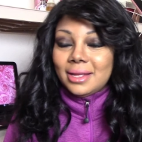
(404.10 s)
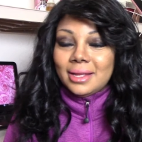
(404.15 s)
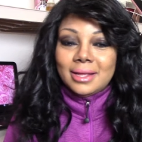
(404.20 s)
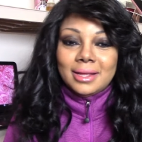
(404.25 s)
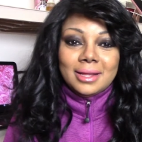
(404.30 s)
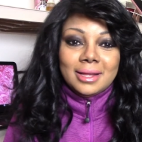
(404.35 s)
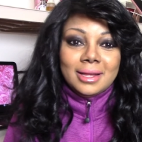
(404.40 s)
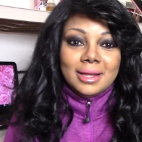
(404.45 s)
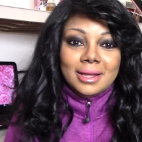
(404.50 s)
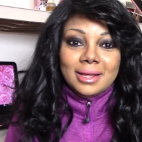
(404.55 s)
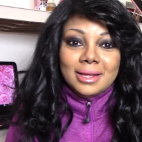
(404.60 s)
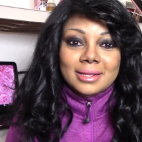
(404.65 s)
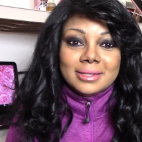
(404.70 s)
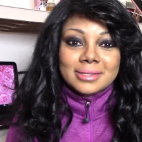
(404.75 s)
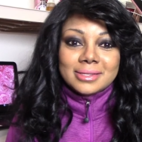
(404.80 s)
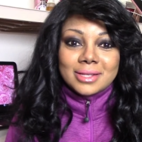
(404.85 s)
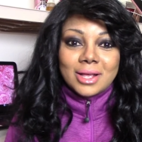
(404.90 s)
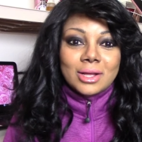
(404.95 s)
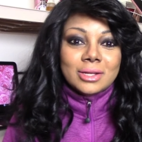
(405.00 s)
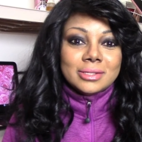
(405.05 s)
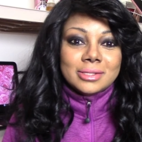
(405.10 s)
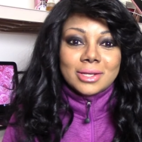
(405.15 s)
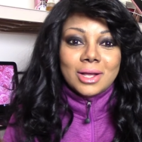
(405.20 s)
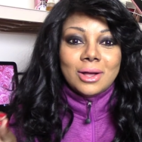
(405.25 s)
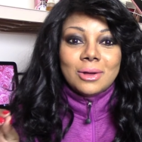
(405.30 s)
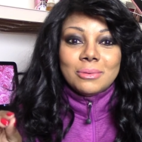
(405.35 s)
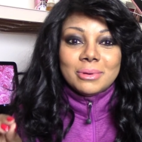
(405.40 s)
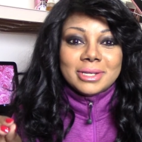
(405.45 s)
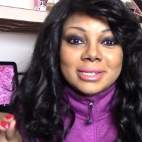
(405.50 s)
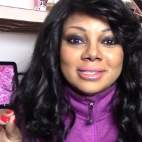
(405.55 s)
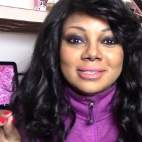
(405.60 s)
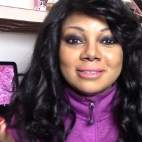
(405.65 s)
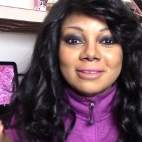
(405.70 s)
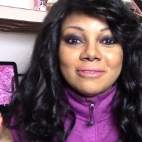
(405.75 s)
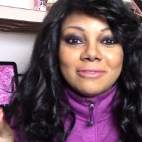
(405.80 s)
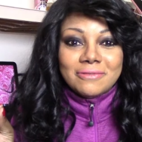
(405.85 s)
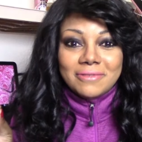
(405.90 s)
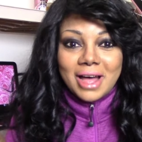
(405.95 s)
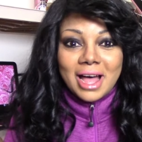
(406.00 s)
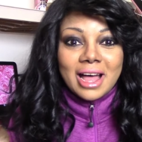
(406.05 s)
Eh, it's it's always the
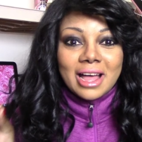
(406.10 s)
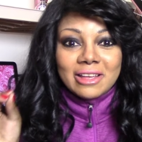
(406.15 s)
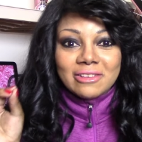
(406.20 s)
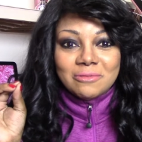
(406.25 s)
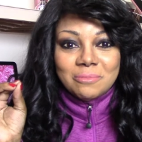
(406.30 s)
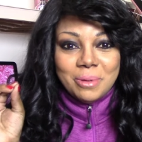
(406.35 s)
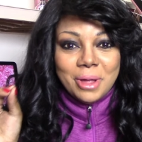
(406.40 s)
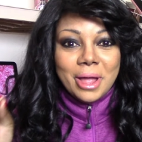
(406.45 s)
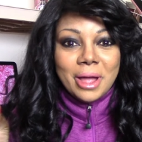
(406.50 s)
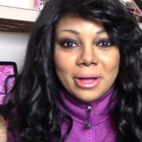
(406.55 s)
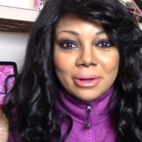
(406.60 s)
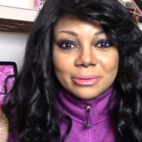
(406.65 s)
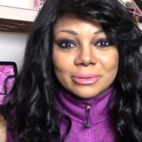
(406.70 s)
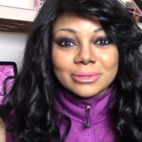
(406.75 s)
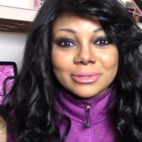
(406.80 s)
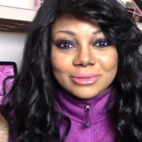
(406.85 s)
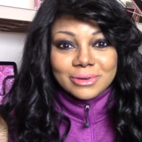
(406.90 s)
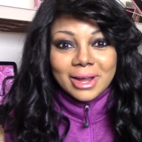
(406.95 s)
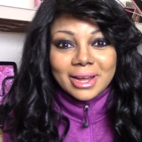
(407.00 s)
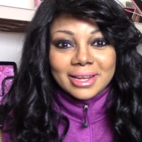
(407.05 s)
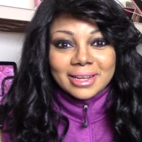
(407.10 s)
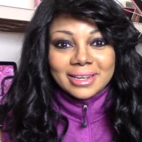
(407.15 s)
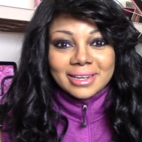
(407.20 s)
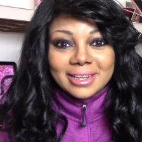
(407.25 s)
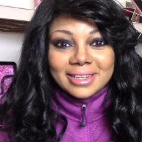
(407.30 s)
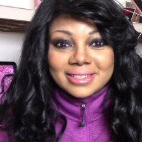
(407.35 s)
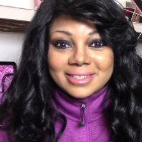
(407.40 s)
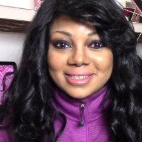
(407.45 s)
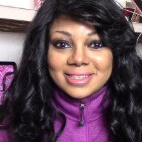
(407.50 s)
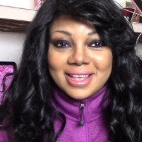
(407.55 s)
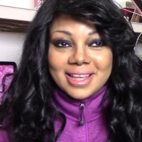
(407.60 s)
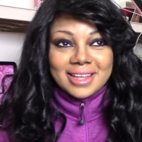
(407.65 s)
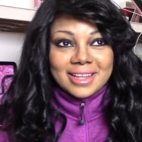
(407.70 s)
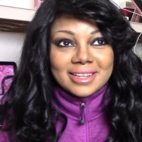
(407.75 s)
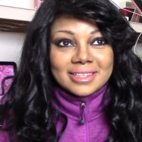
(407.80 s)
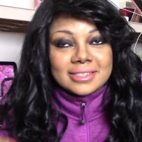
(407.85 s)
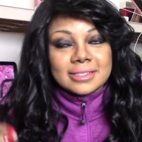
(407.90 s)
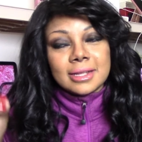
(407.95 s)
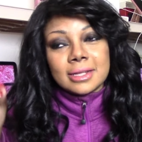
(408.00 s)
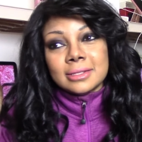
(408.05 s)
five pounds, right? It's like
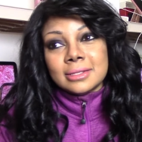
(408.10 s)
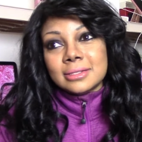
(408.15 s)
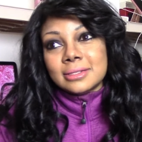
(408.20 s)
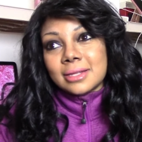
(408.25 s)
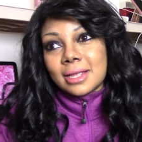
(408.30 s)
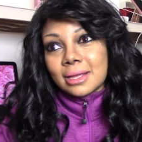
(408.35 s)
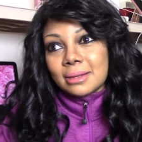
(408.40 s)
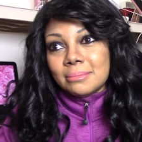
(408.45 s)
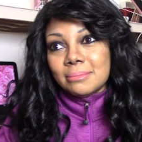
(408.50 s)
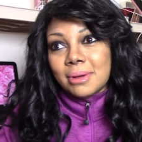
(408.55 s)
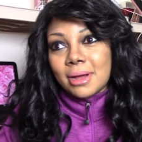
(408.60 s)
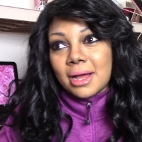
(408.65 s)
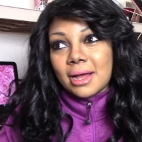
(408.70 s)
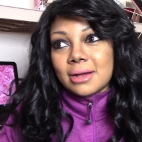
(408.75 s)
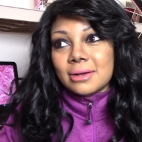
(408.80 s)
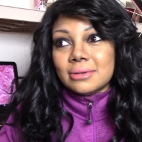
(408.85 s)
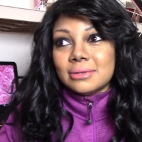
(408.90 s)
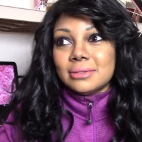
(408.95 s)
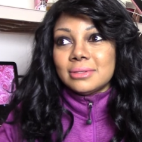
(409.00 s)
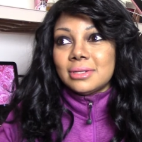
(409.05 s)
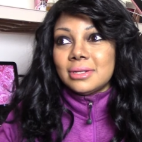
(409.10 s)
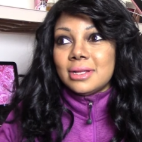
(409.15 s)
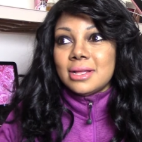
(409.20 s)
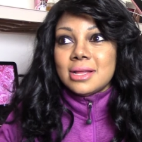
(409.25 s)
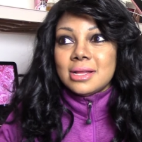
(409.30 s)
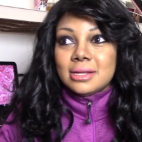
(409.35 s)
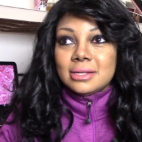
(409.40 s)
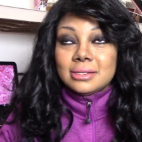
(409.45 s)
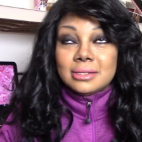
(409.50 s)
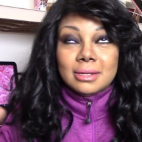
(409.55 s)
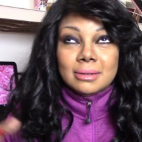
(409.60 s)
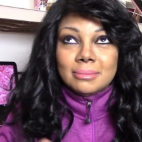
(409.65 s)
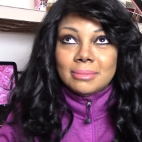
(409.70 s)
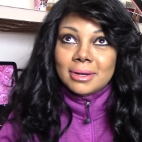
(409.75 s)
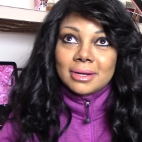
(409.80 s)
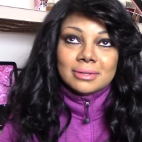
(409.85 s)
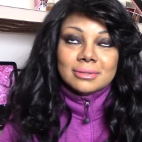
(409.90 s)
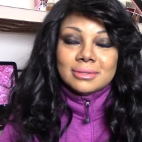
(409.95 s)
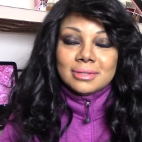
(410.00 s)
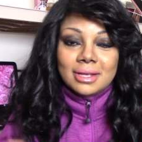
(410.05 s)
it's not the ten pound. Eh, ten
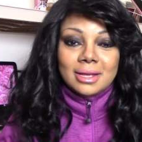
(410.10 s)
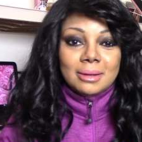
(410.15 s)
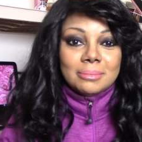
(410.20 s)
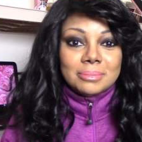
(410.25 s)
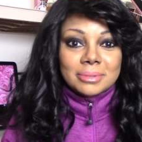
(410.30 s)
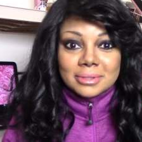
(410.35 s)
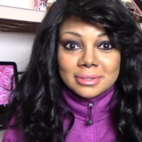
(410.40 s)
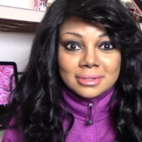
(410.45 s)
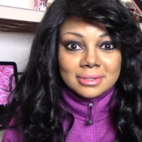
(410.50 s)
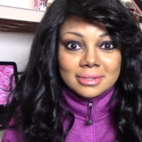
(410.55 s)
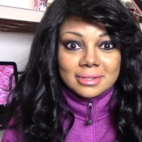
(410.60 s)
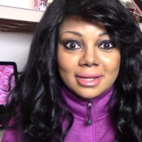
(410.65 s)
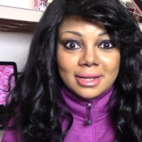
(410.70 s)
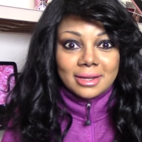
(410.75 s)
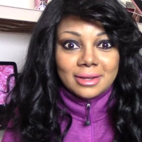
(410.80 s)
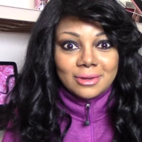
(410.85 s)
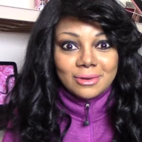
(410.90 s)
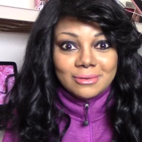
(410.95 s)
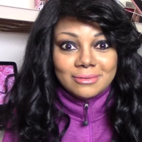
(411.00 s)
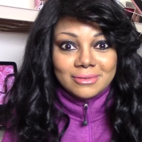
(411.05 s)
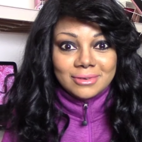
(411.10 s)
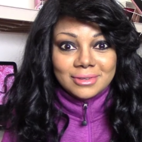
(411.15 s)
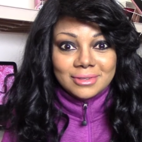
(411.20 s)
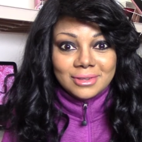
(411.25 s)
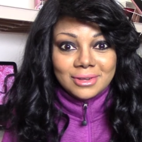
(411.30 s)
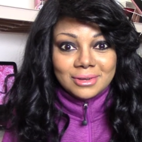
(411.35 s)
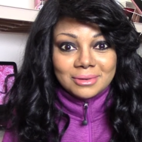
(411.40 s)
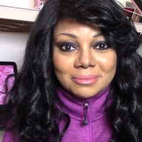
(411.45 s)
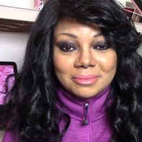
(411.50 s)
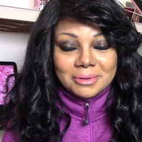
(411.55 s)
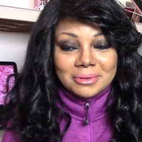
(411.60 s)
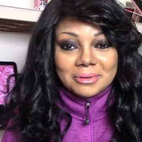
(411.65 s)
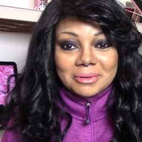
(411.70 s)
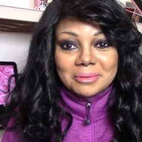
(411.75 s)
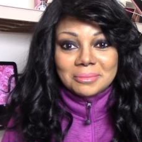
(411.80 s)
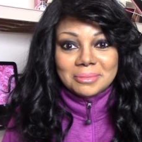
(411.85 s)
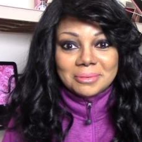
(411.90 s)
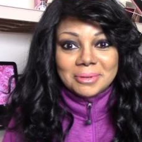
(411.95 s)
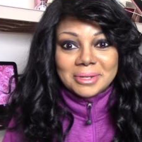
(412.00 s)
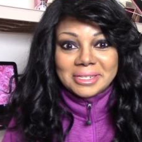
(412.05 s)
pounds happens like over a long
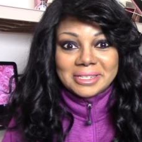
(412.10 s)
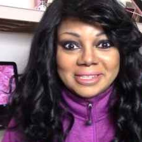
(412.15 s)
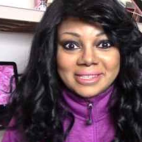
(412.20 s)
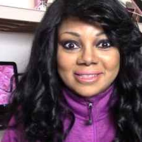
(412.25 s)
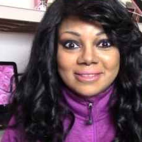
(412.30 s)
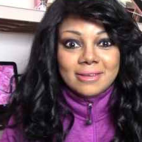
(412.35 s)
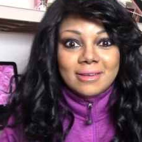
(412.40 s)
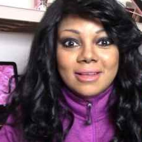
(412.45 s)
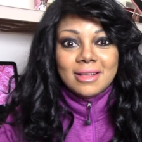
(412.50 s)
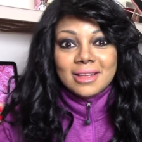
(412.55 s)
period, but it's the